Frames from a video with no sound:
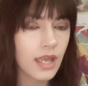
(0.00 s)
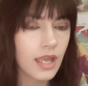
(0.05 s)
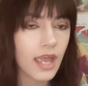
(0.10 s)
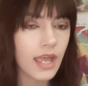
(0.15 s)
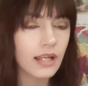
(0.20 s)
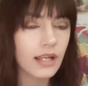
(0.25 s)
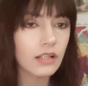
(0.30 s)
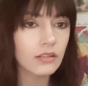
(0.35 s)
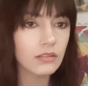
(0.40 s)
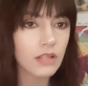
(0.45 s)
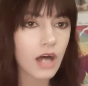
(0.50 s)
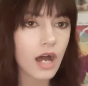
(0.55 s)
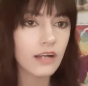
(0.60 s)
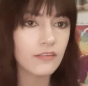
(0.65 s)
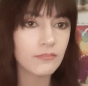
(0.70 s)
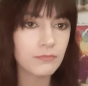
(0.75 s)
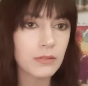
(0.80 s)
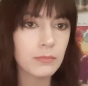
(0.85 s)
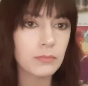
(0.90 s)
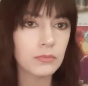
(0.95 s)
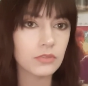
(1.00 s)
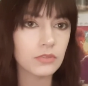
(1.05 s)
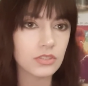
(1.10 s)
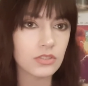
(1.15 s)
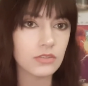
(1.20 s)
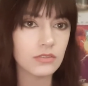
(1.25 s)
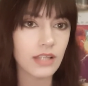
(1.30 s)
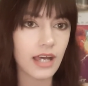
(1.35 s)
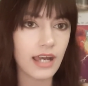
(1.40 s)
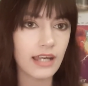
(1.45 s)
And a lot of people
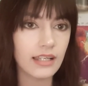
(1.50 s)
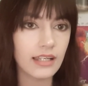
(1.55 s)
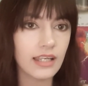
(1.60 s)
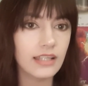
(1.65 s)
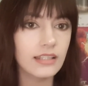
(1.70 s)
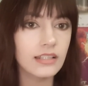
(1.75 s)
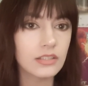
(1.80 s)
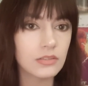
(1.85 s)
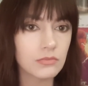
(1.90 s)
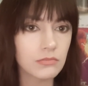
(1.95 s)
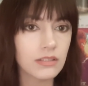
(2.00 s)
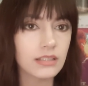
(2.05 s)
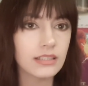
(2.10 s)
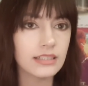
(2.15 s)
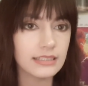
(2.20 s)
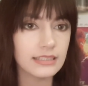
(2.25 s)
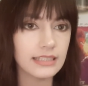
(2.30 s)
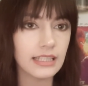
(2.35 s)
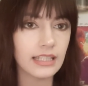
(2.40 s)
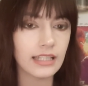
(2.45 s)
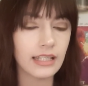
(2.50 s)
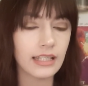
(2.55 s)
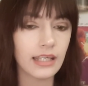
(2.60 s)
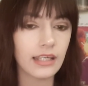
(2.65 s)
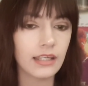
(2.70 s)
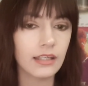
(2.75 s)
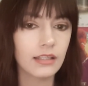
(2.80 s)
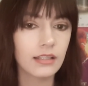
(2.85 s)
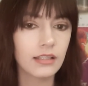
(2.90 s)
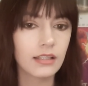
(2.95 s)
do that, and it's really
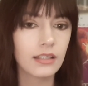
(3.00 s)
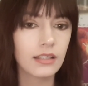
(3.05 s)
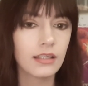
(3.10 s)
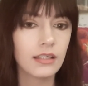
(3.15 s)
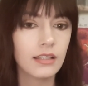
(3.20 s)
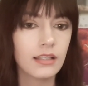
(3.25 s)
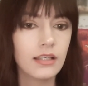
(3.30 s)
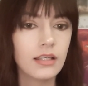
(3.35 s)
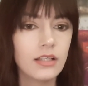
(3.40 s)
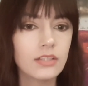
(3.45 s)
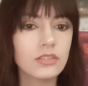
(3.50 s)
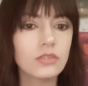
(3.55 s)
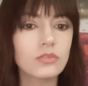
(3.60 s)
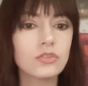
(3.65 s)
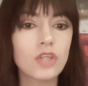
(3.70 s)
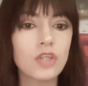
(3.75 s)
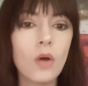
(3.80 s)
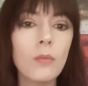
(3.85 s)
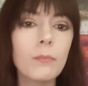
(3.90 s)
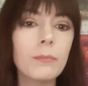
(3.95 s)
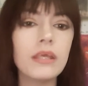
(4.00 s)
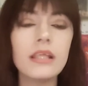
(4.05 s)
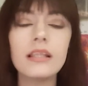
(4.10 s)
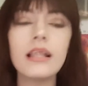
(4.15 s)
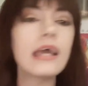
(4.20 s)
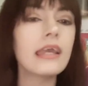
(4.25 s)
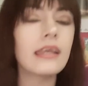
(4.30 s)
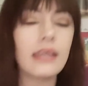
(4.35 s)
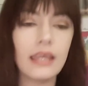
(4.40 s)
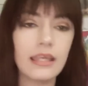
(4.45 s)
sickening. So don't be
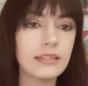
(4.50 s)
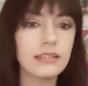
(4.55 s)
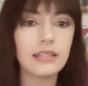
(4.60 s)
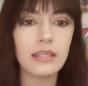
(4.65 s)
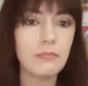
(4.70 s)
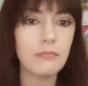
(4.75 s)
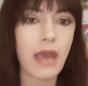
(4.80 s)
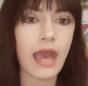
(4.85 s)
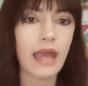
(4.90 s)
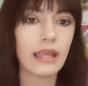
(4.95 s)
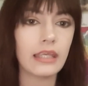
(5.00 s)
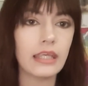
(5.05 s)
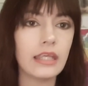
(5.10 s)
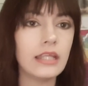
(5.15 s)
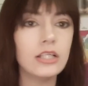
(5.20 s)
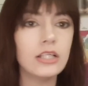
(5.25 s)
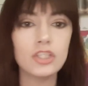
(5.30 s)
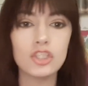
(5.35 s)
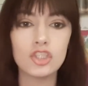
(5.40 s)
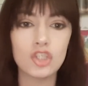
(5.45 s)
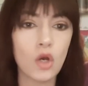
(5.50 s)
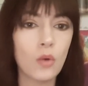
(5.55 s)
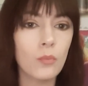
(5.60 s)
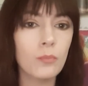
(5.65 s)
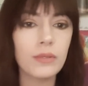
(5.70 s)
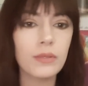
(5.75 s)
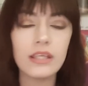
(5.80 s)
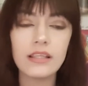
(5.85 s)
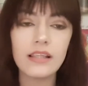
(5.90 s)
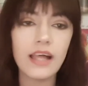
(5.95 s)
like Anthony Mackie. Don't
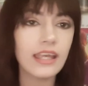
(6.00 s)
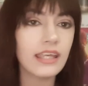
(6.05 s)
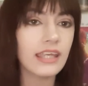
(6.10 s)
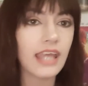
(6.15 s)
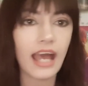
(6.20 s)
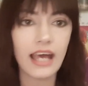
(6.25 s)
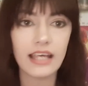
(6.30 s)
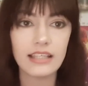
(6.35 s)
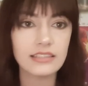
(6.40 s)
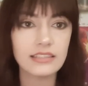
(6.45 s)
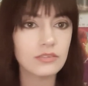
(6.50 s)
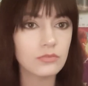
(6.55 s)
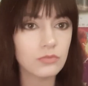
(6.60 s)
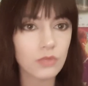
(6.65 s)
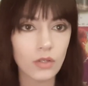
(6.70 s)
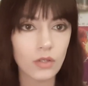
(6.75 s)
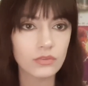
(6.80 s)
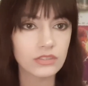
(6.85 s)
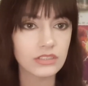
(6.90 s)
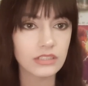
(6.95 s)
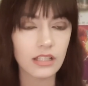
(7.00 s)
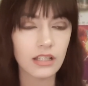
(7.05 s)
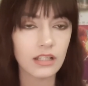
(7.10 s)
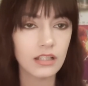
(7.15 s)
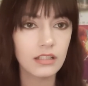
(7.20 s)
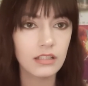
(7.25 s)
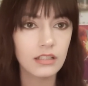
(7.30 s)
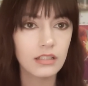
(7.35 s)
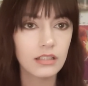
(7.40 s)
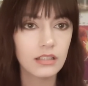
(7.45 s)
be like
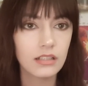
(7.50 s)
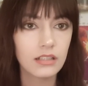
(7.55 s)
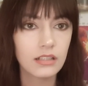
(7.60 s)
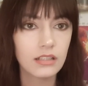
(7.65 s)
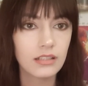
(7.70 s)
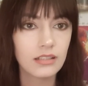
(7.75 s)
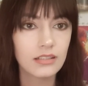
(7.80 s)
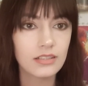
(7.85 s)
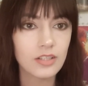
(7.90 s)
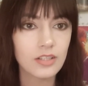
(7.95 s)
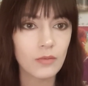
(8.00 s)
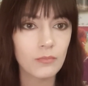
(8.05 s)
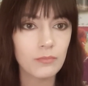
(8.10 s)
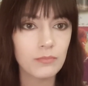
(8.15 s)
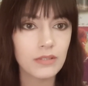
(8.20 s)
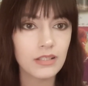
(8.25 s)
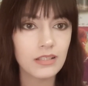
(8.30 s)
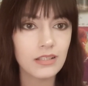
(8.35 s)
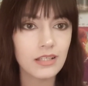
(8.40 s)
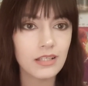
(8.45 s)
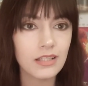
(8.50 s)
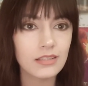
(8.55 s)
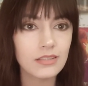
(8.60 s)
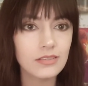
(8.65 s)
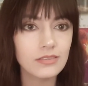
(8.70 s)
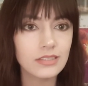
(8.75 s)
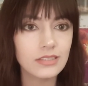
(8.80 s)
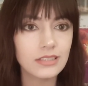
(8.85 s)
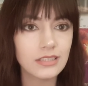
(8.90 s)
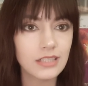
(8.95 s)
Casarosa. Don't be like
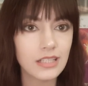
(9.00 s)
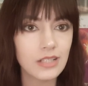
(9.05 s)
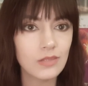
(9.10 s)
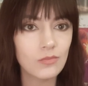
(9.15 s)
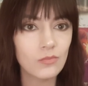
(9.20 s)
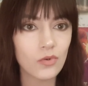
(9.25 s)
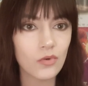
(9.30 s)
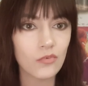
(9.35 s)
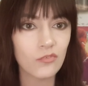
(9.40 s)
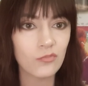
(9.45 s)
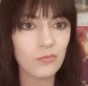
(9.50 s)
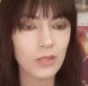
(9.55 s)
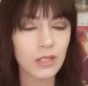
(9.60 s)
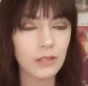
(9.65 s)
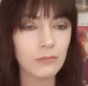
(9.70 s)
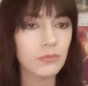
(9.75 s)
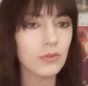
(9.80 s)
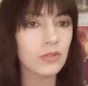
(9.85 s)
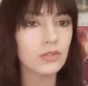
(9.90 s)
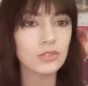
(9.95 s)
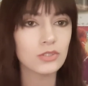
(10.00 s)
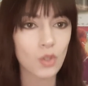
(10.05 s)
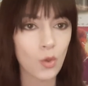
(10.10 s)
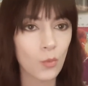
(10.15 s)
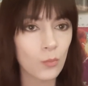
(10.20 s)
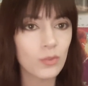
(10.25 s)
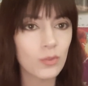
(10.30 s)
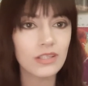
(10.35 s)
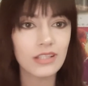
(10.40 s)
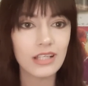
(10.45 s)
those Teen Wolf people.
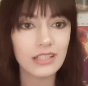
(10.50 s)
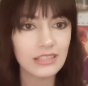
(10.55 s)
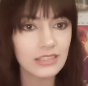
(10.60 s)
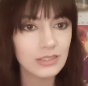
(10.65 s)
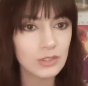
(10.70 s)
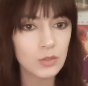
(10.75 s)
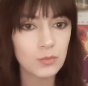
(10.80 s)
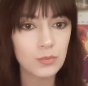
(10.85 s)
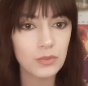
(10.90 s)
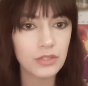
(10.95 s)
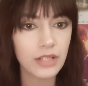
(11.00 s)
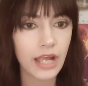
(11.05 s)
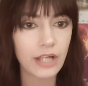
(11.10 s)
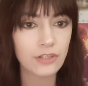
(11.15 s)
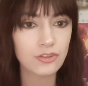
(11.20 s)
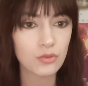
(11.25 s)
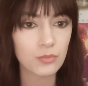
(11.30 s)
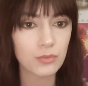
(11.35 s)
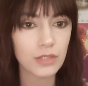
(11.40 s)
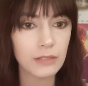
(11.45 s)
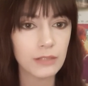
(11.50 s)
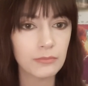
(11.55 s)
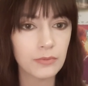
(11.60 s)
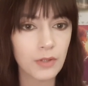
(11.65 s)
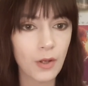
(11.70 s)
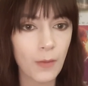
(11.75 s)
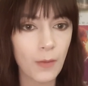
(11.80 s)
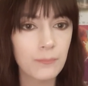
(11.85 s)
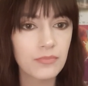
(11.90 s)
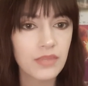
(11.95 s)
Don't be like the Supernatural
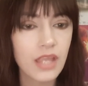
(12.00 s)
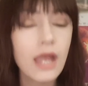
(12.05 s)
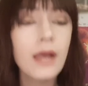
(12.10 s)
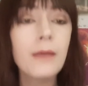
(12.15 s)
people.